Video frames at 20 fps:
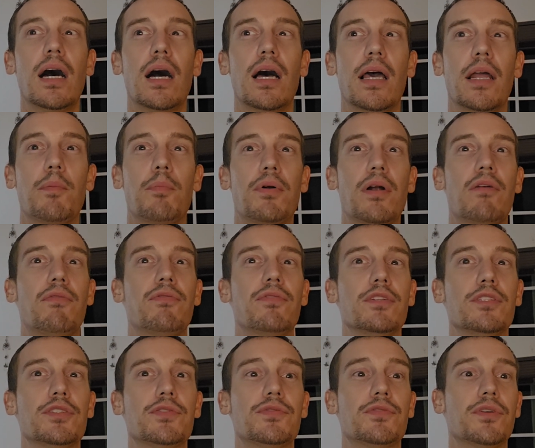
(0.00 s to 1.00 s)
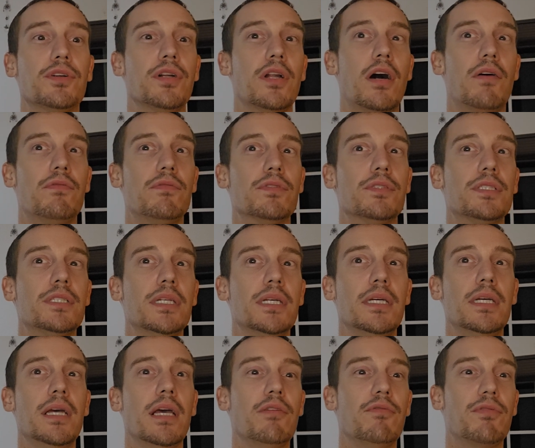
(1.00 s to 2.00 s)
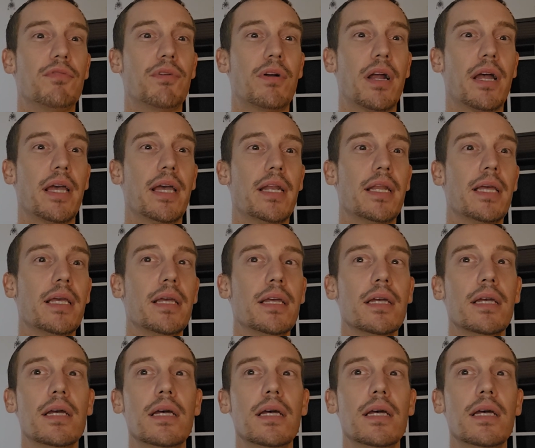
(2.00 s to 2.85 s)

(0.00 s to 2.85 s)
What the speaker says: and preference for novelty and variety.